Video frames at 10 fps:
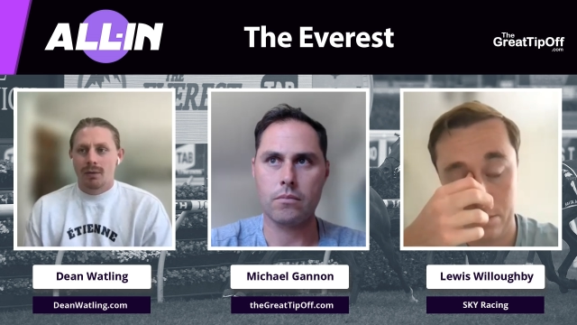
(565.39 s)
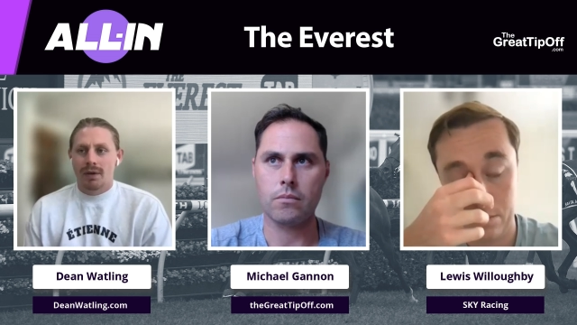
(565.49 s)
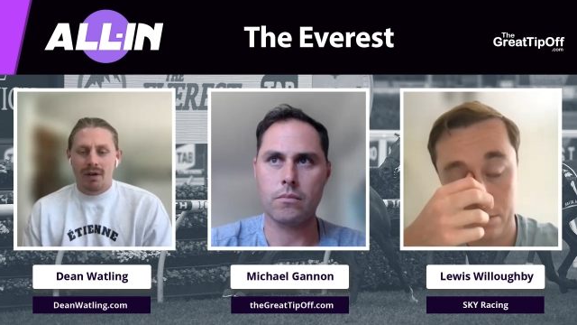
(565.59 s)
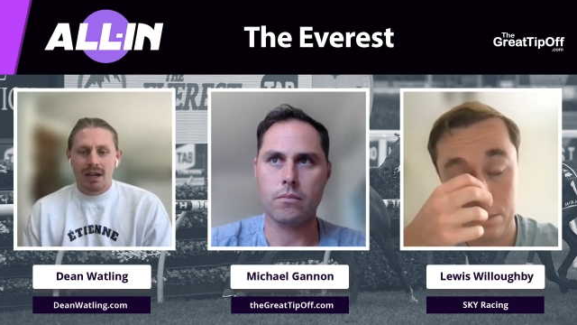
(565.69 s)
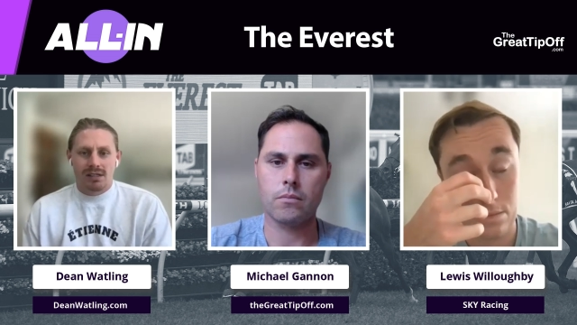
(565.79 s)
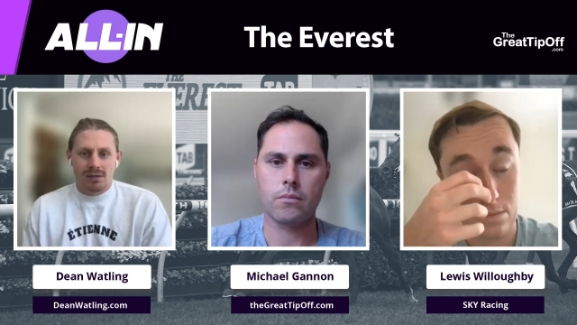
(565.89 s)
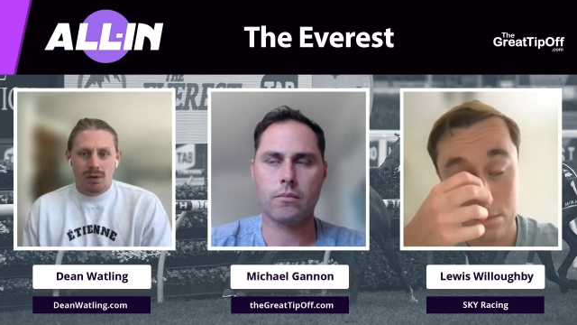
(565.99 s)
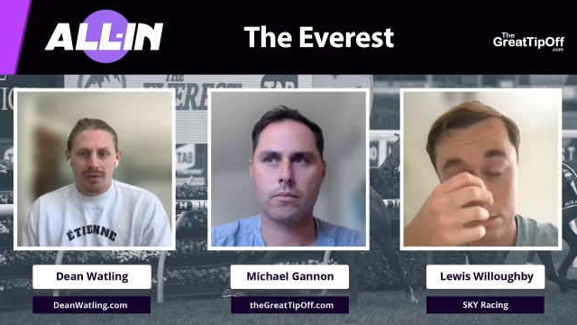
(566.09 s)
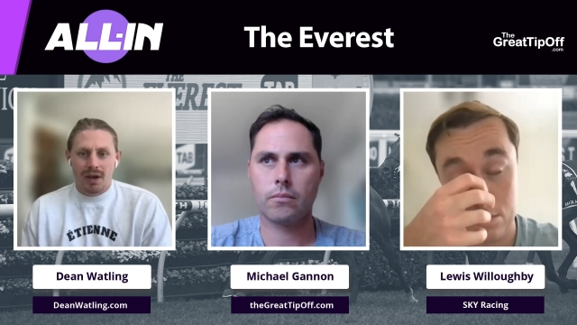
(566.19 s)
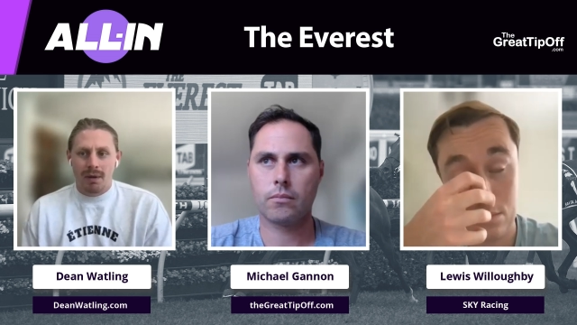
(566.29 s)
Speaker 1: when the race is
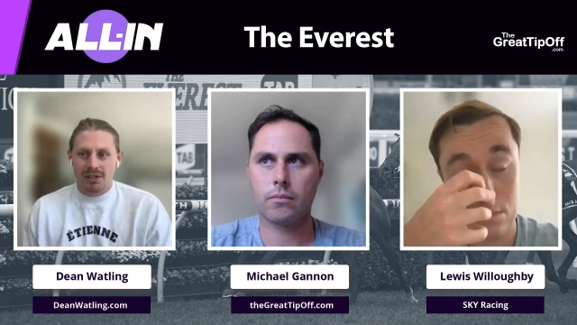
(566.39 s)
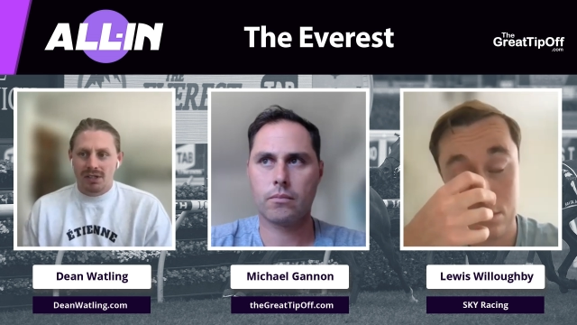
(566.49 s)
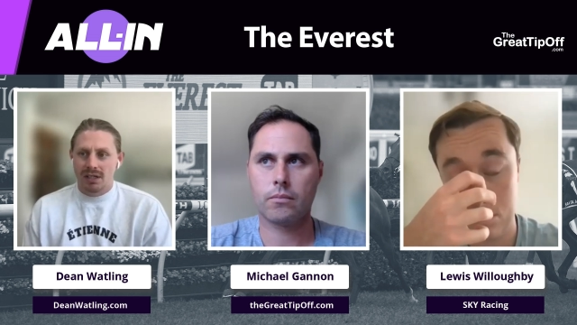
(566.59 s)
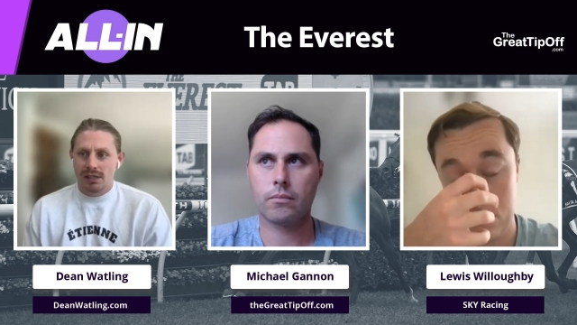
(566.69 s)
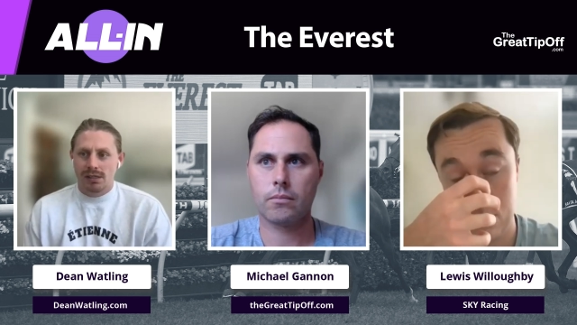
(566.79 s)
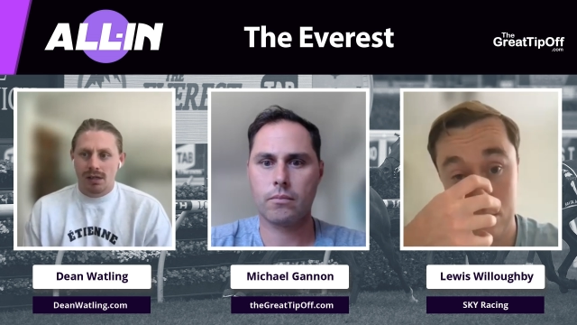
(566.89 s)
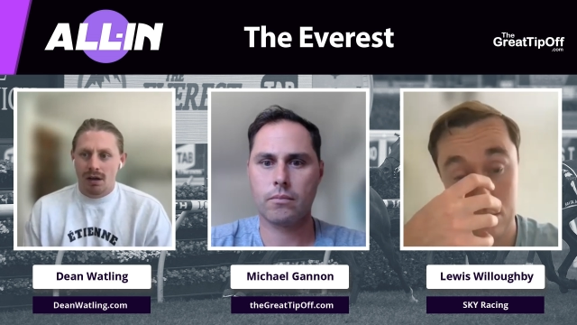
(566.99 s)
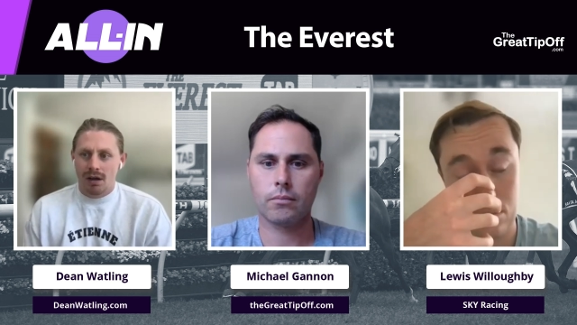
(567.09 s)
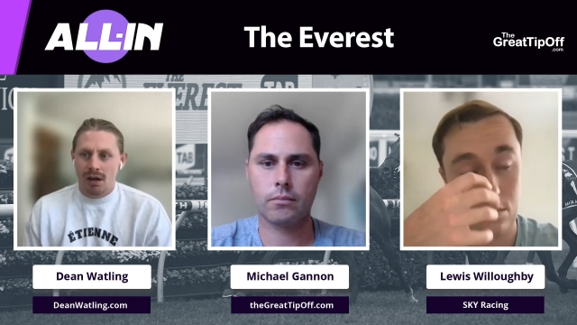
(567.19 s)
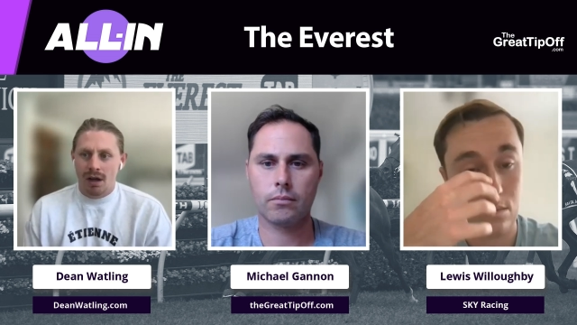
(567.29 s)
worth how much it is,
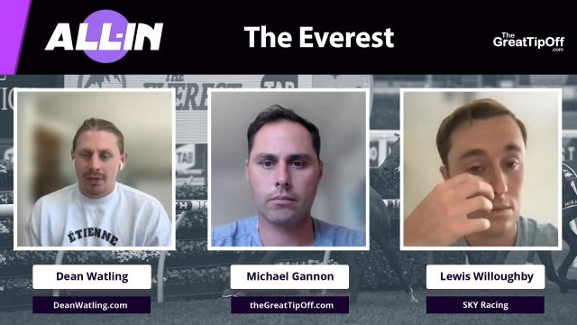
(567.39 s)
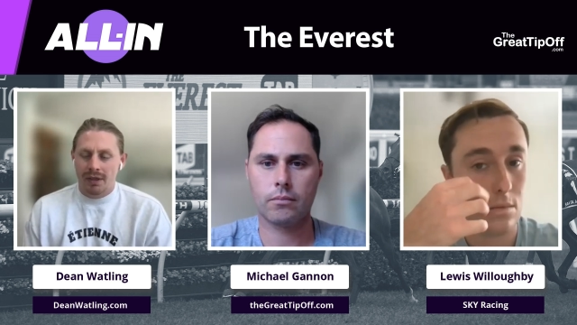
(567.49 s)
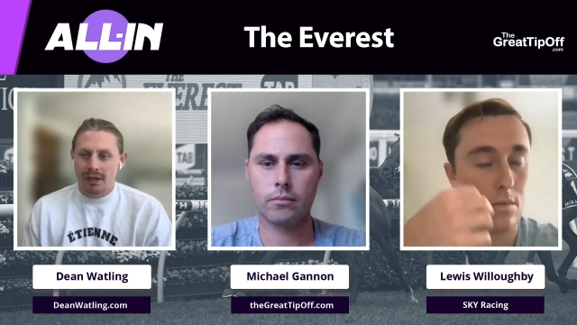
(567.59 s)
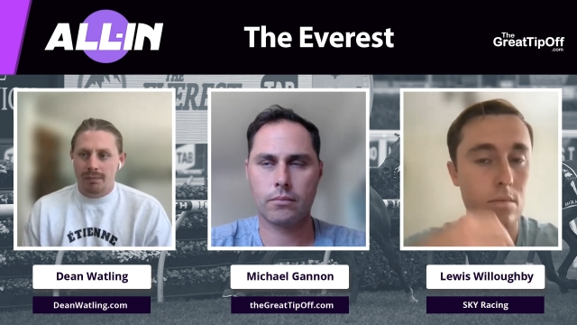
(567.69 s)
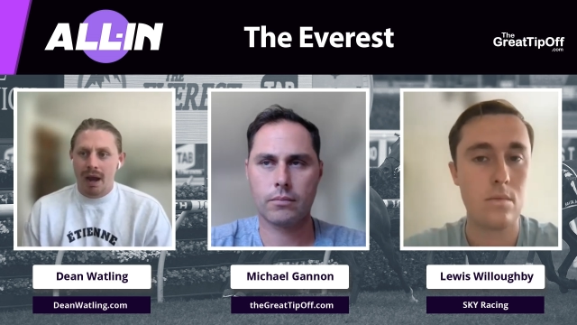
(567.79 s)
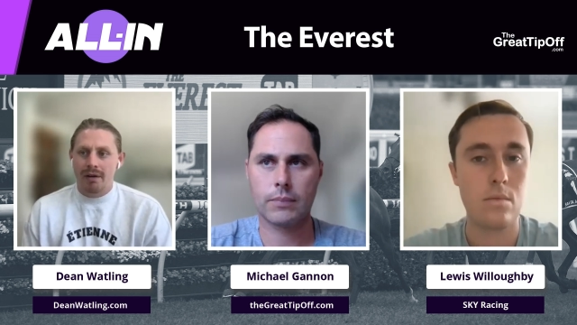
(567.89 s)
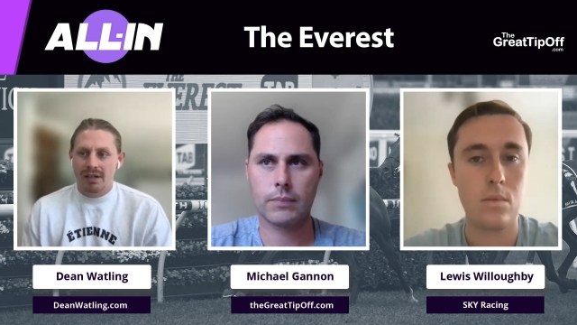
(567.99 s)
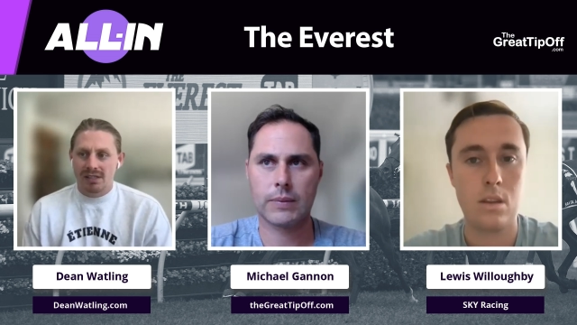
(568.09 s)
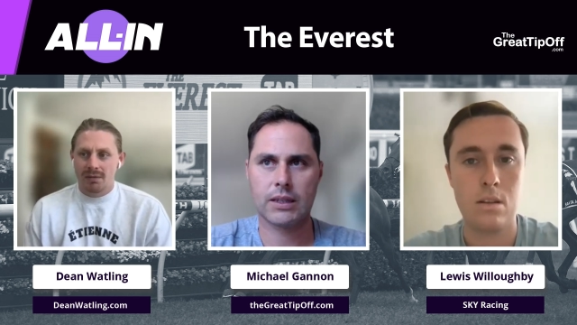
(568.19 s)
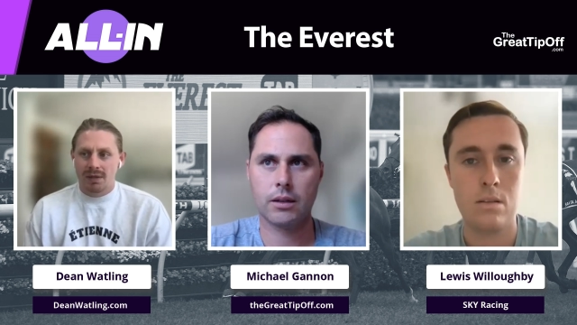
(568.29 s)
uh, I think
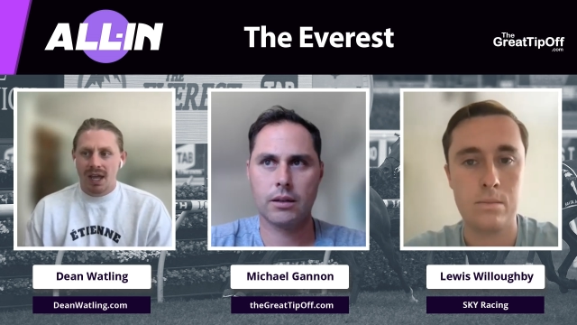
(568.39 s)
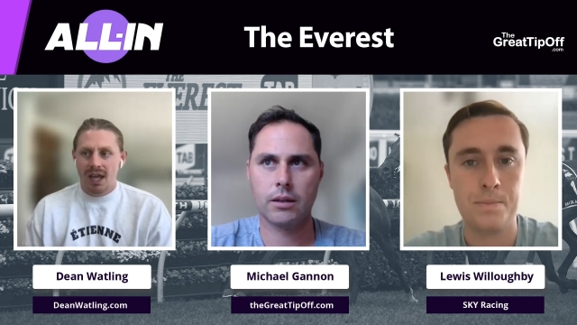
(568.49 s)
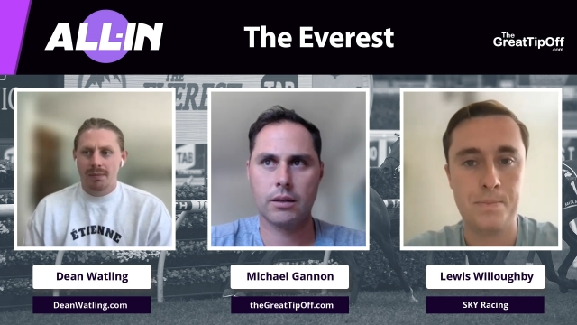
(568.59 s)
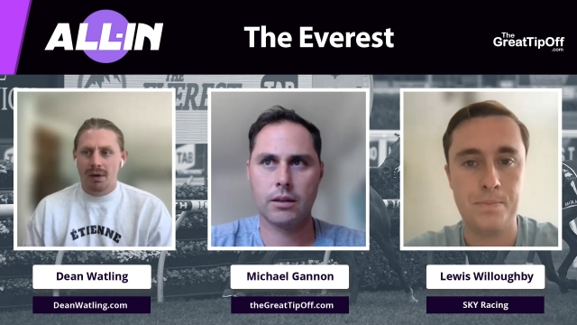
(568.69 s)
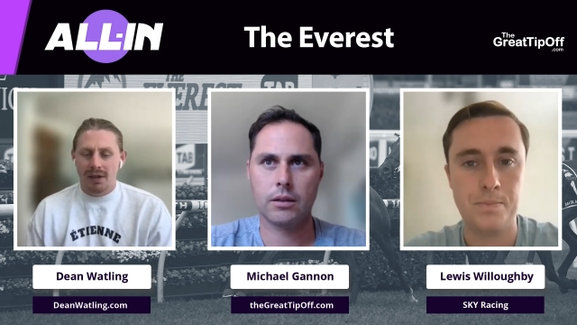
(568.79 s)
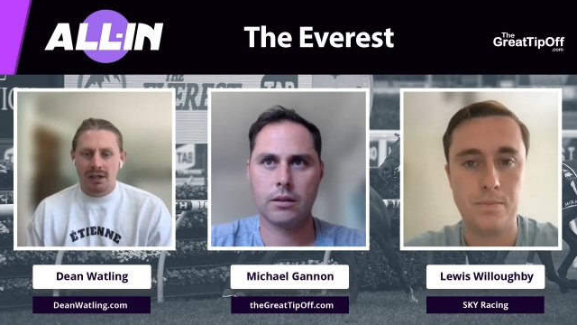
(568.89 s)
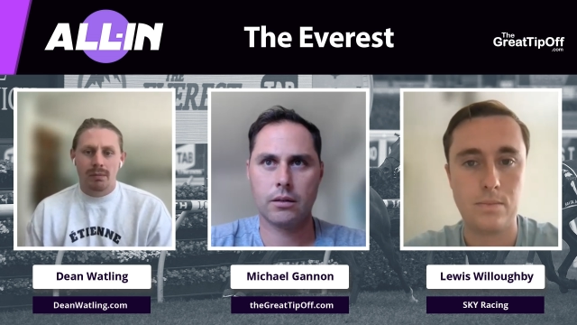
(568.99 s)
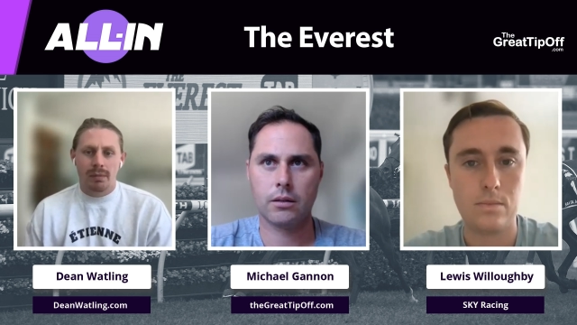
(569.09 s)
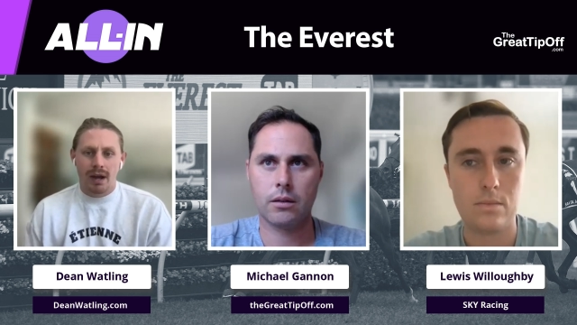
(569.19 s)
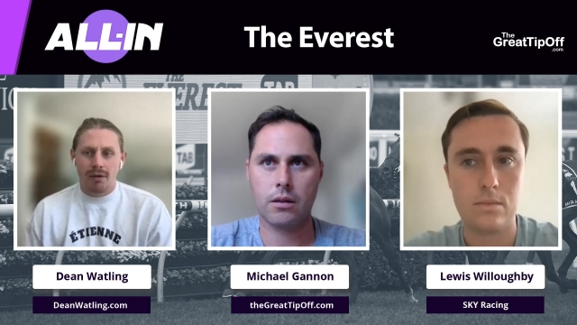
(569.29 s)
Barry is going to be key, but I think
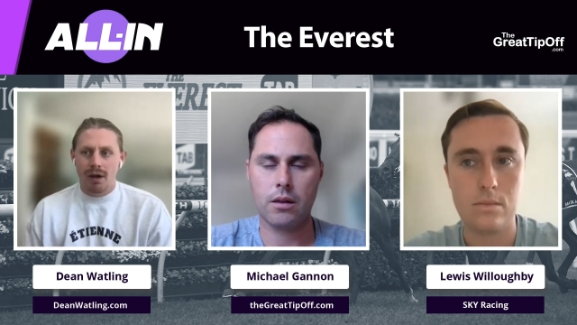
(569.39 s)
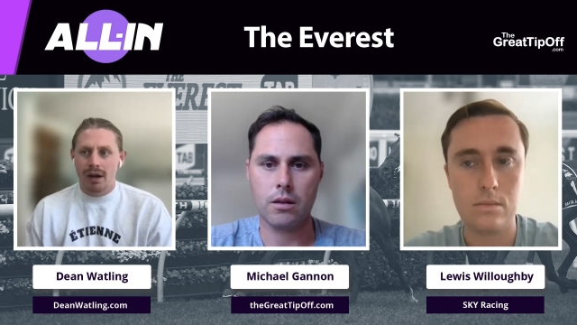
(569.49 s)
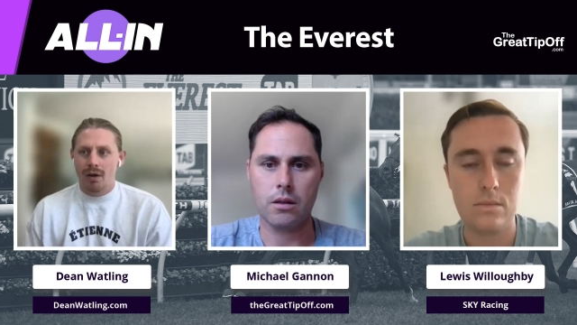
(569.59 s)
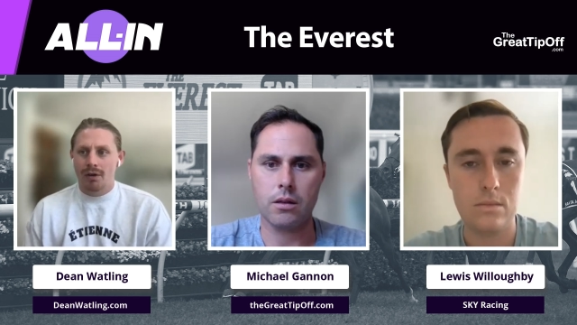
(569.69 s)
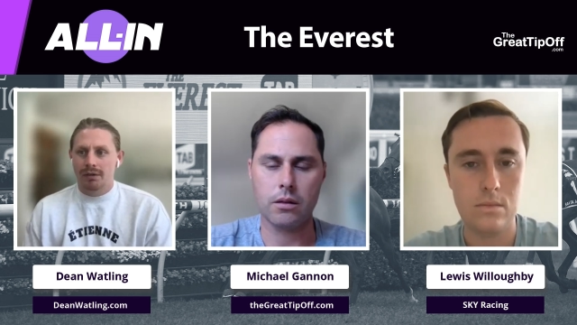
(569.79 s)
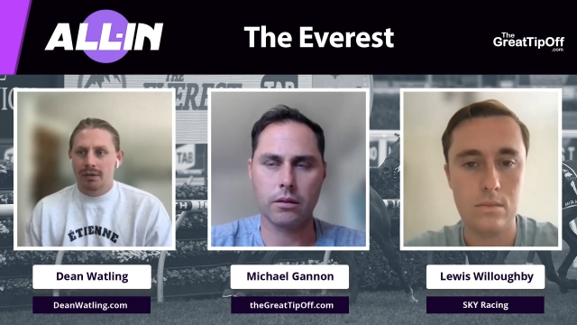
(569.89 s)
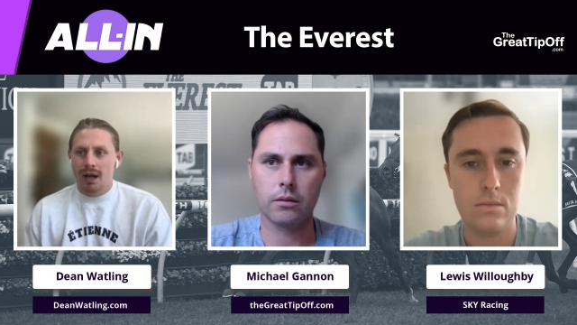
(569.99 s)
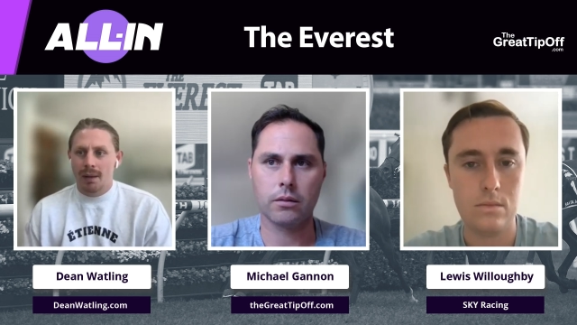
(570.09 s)
you'll be able to run on,